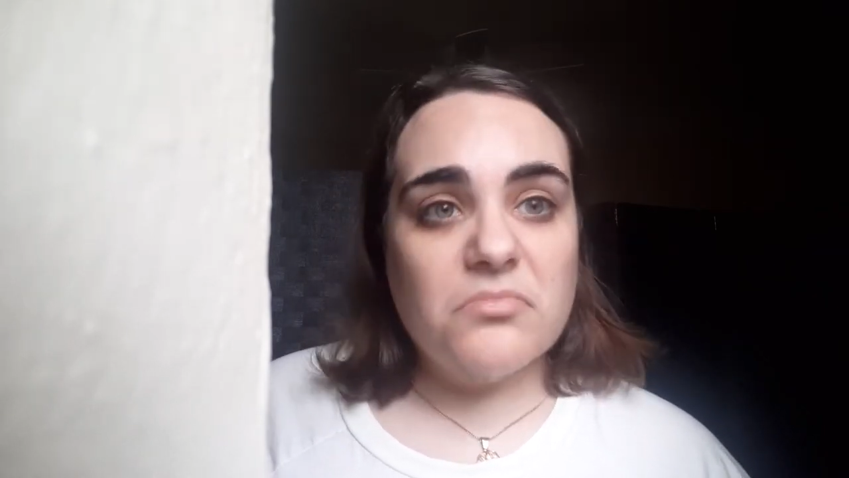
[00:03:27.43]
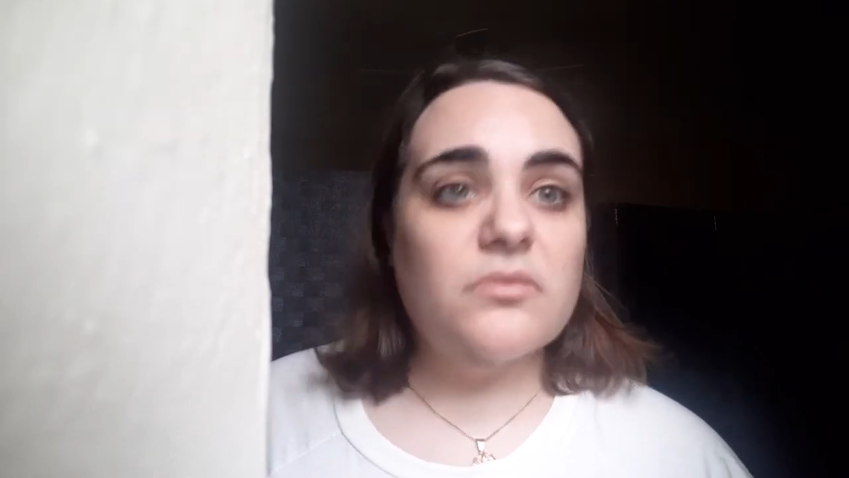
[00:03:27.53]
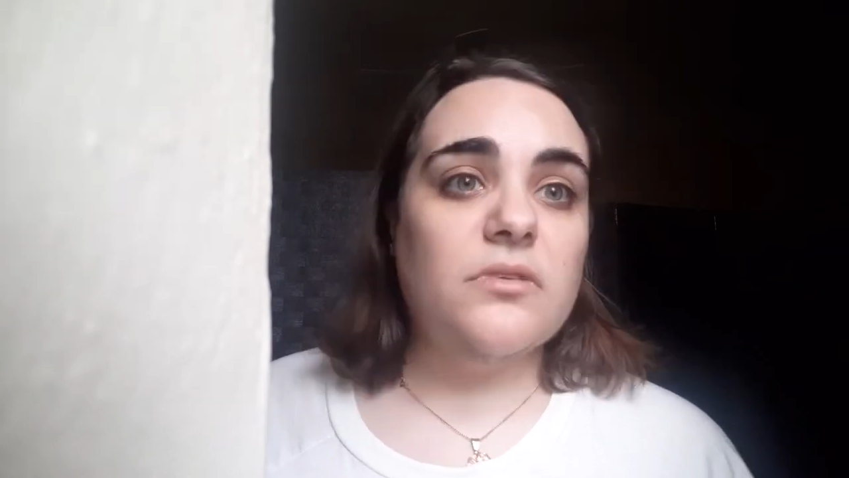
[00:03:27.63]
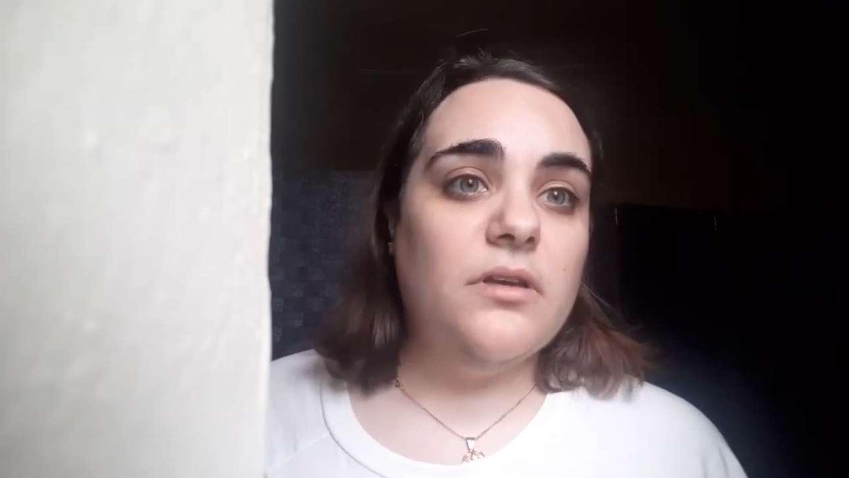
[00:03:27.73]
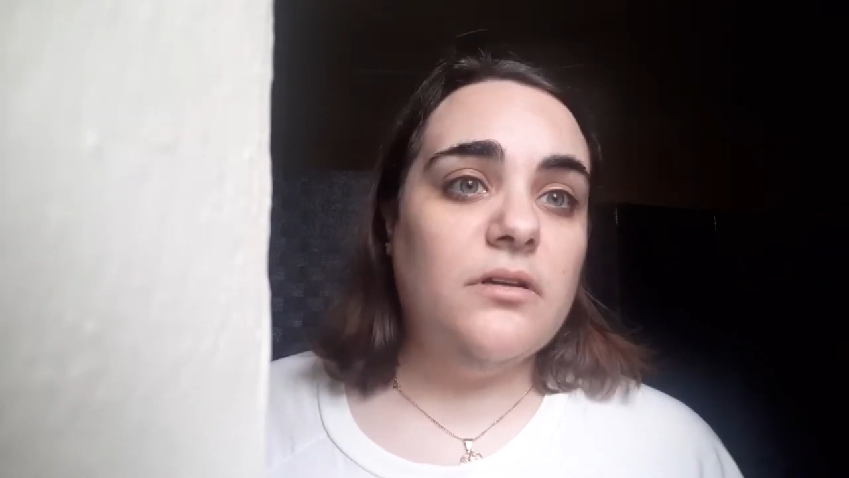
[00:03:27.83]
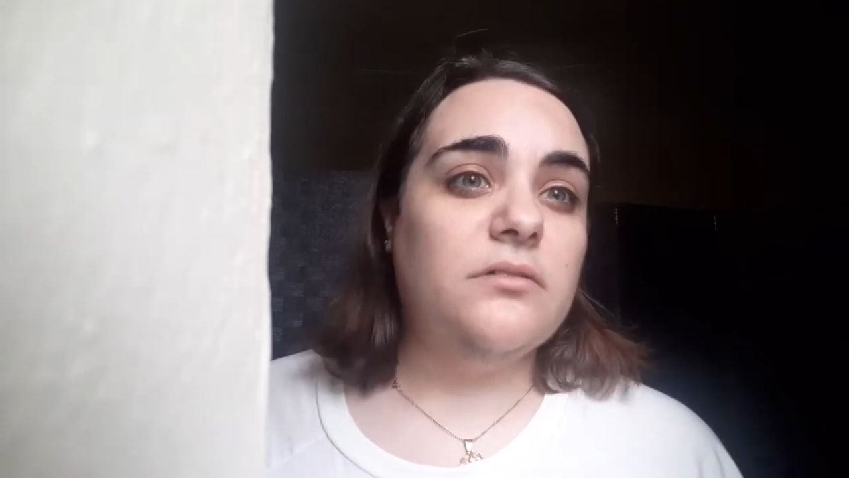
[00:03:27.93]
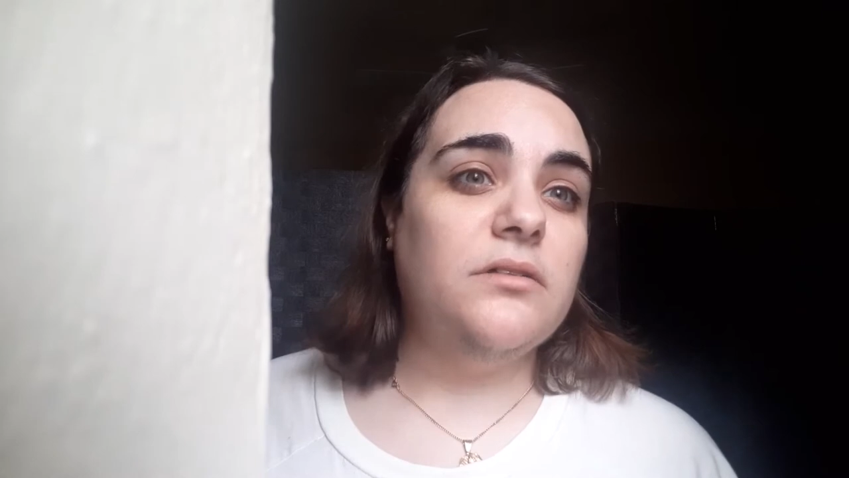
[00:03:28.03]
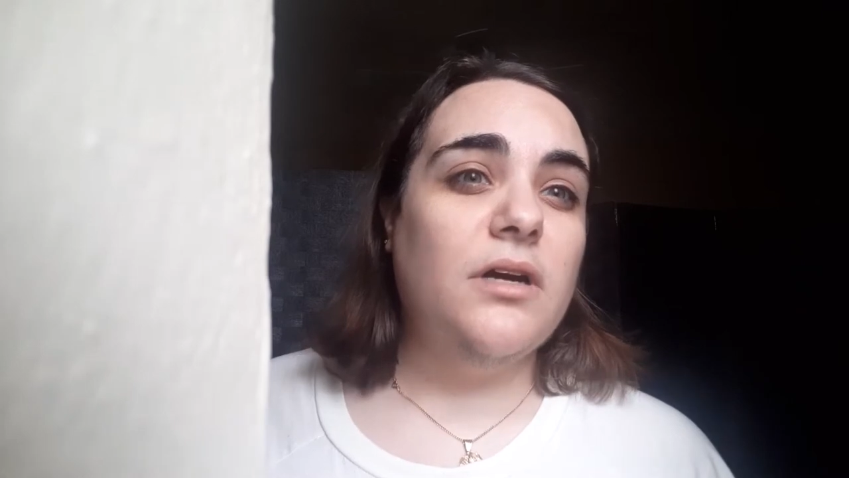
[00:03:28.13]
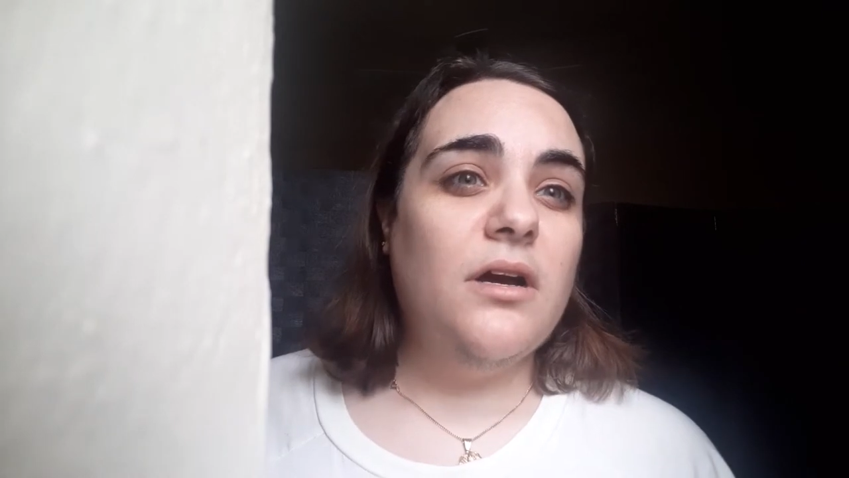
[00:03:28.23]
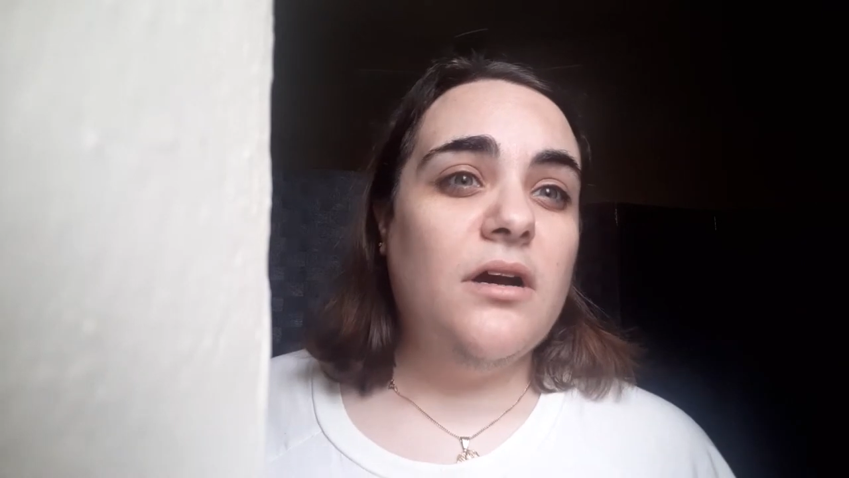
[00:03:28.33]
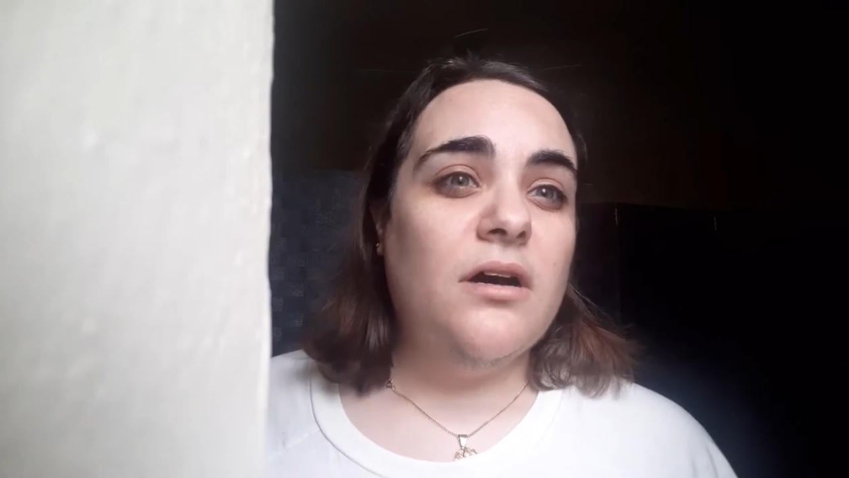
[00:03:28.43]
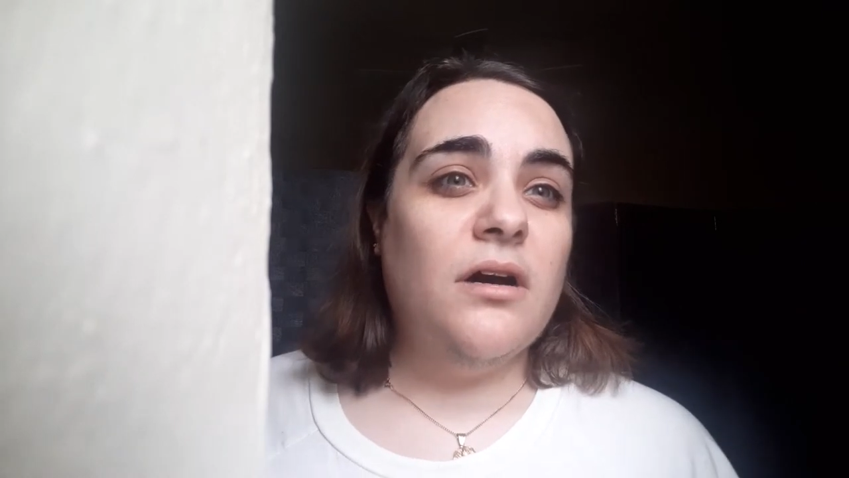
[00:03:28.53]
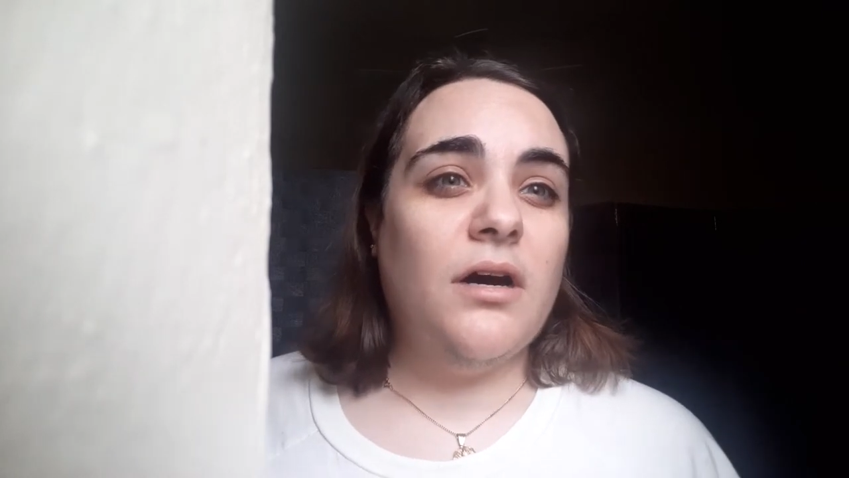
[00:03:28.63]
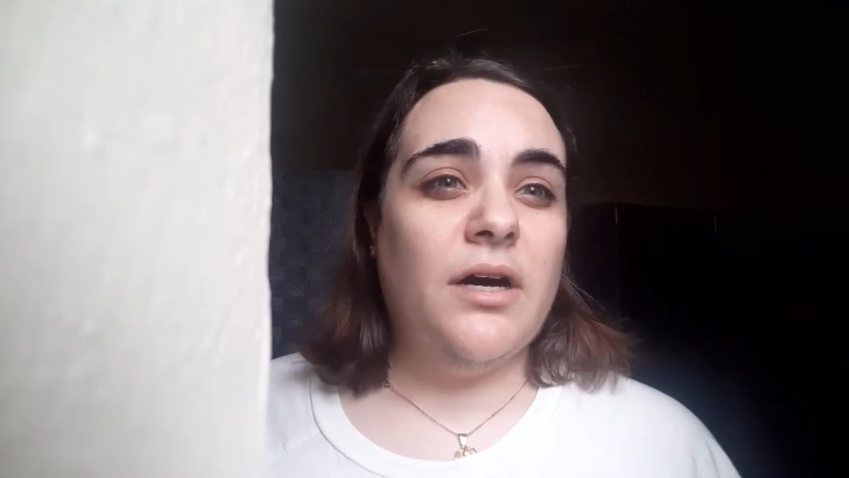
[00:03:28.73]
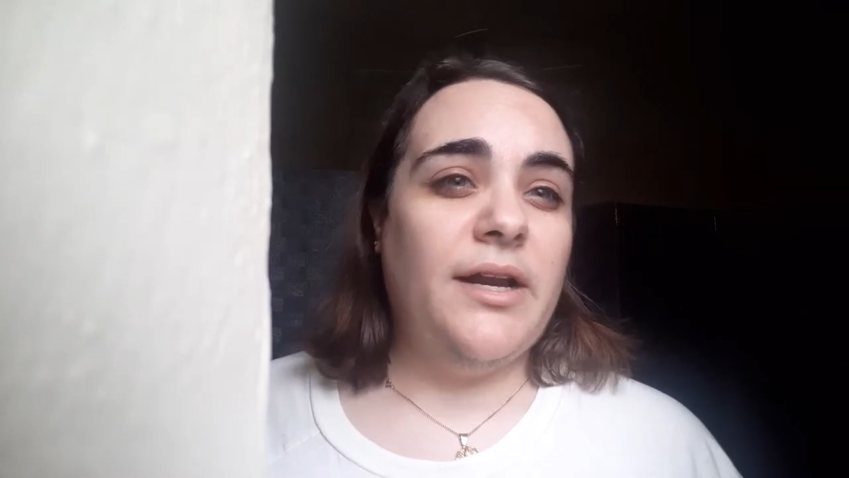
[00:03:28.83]

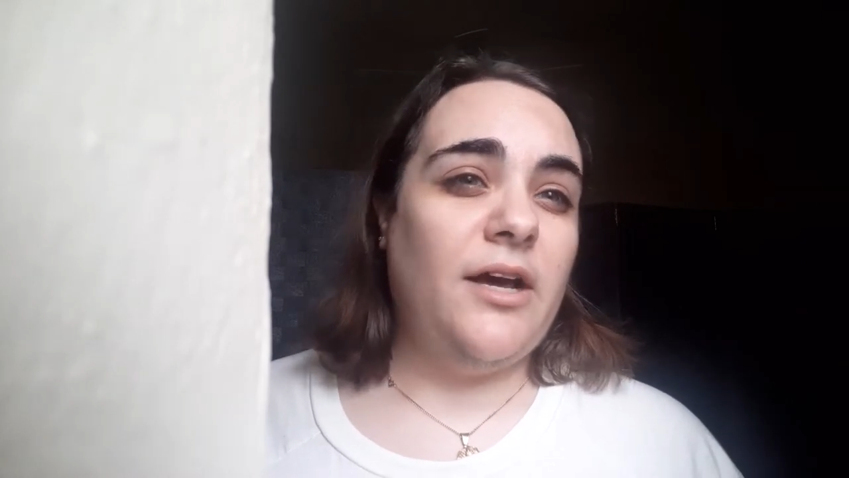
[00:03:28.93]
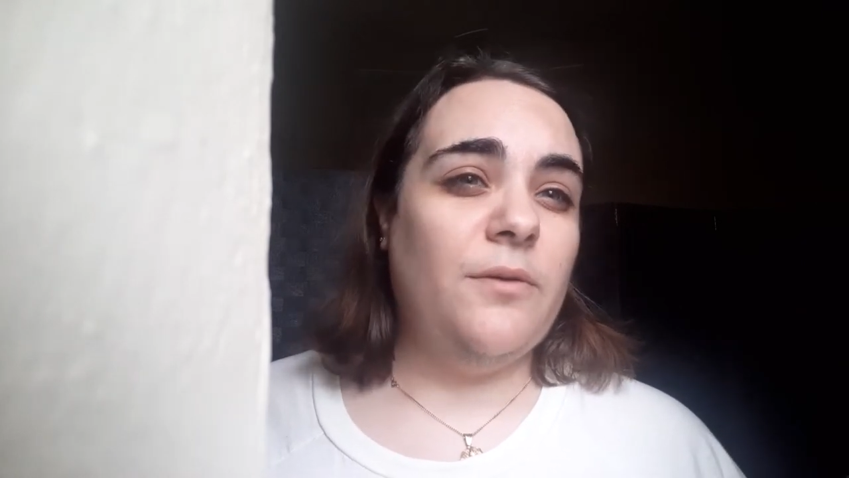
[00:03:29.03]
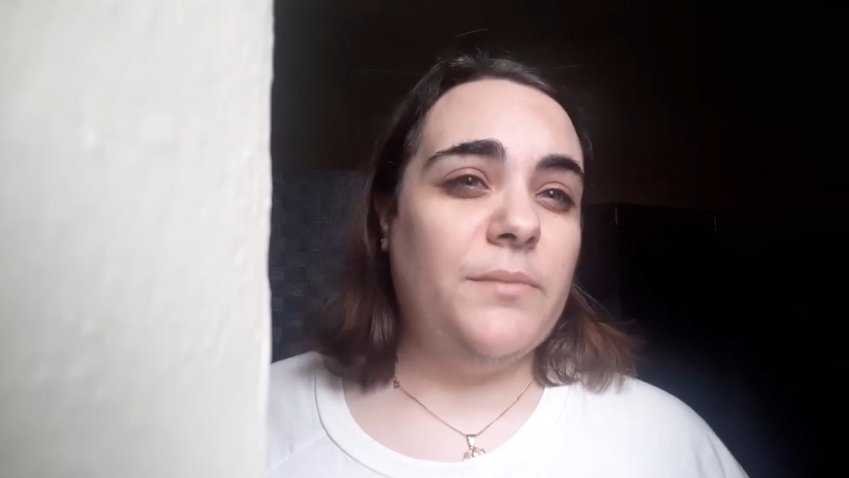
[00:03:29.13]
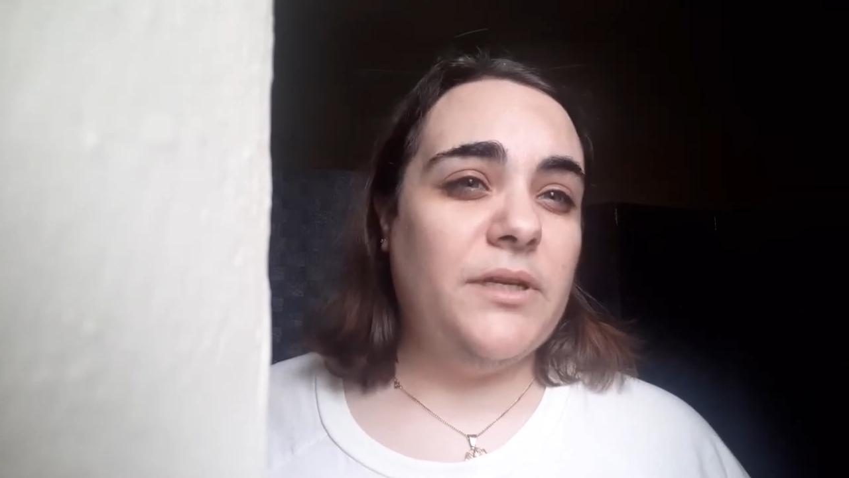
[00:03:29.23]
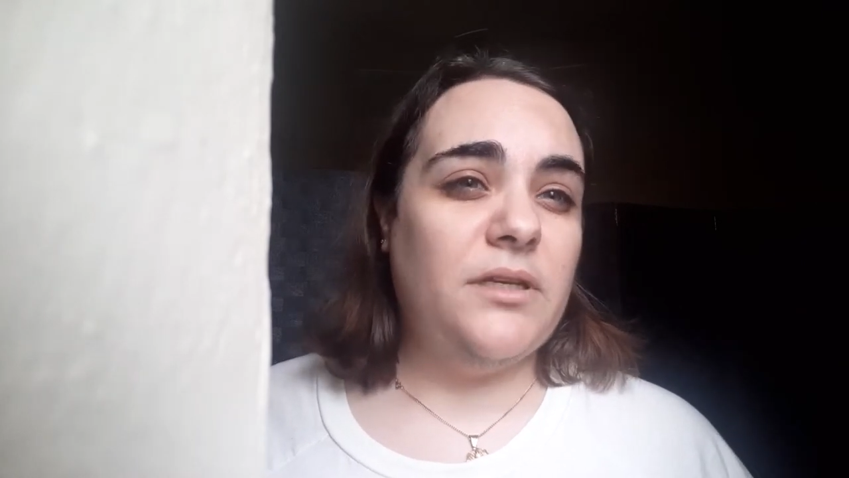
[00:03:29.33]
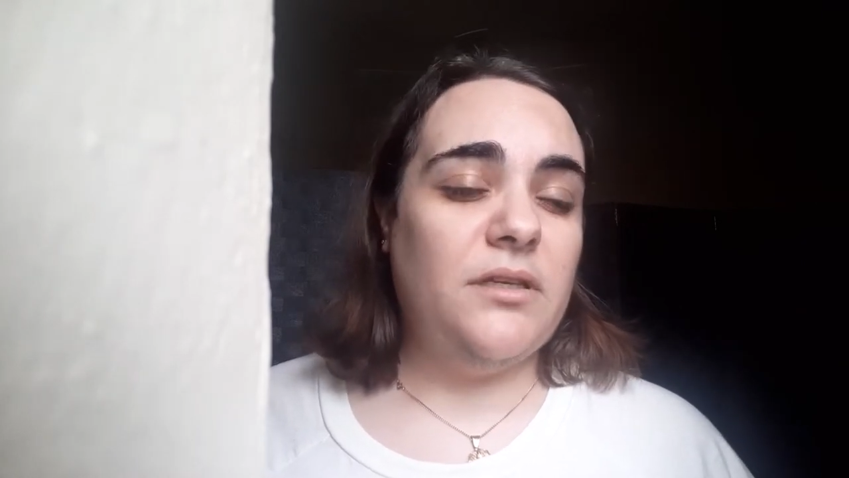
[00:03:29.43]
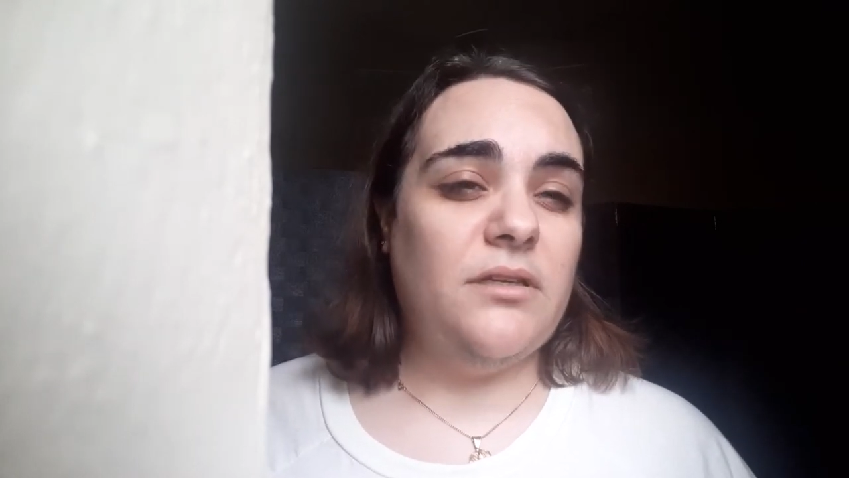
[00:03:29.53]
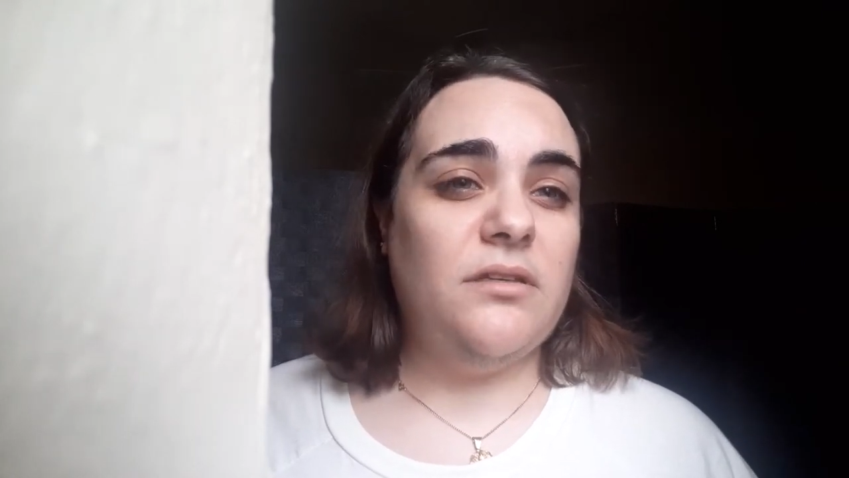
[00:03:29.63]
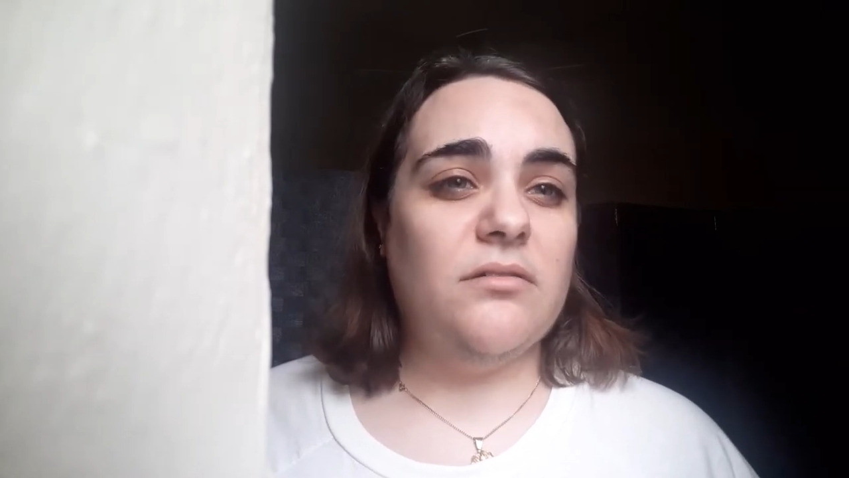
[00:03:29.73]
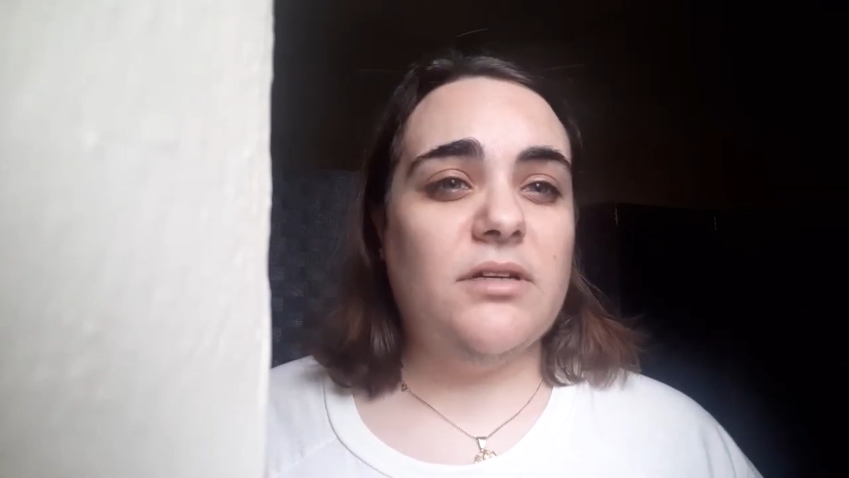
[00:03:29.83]
on how many